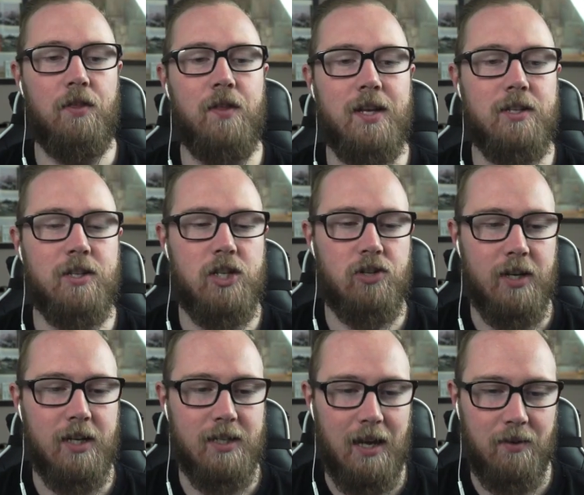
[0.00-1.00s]
This
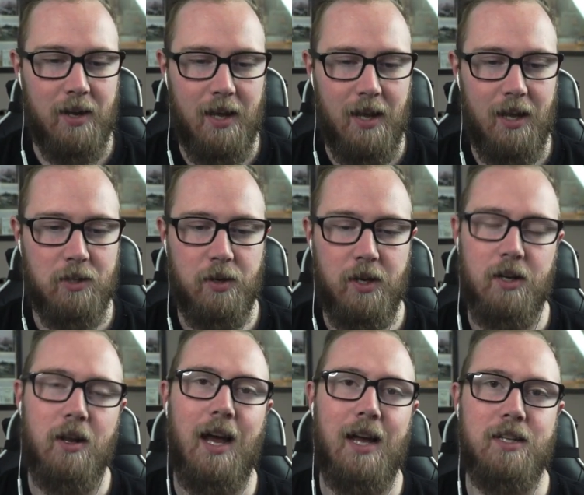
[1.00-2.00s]
string down here is what you're
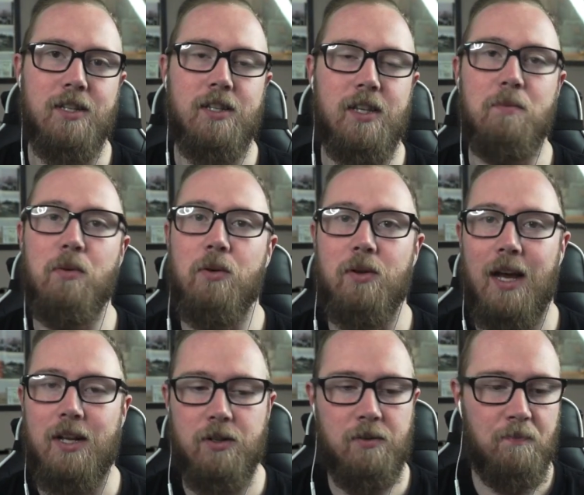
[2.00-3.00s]
going to add into the pawn
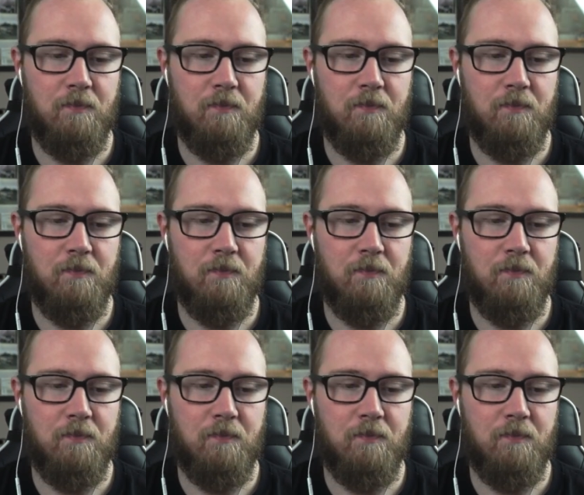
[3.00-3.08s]
add-on.